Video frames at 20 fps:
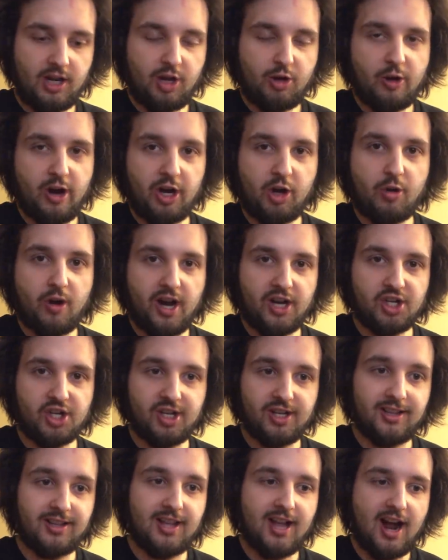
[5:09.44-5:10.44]
Quick
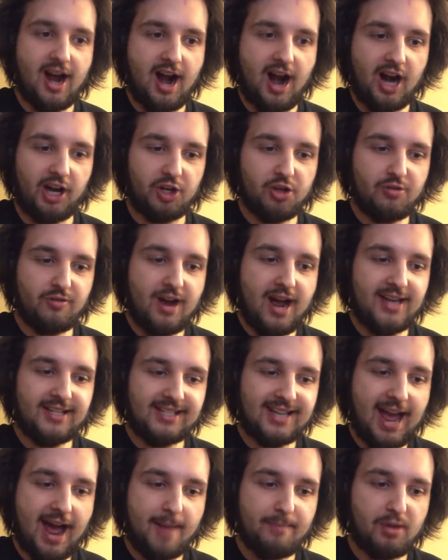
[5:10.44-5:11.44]
question. Are you
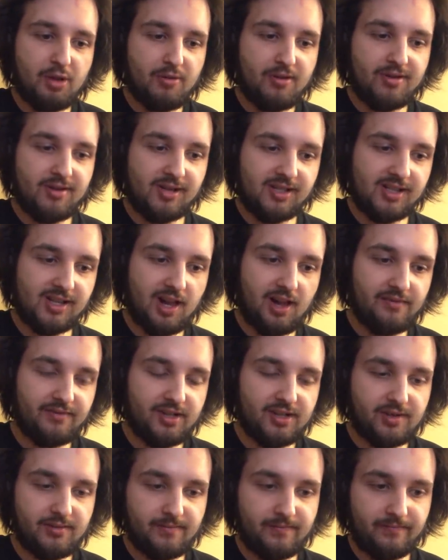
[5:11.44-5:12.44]
guys happy with
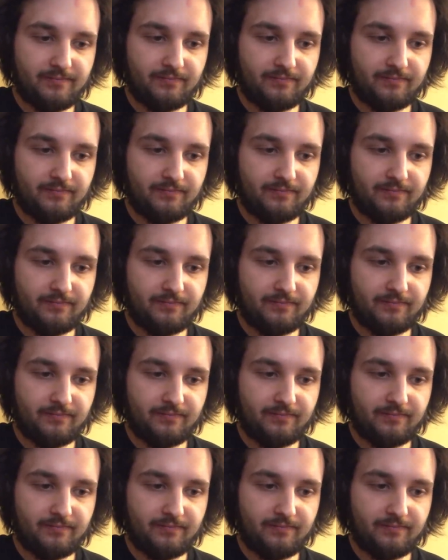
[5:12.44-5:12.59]
yourselves?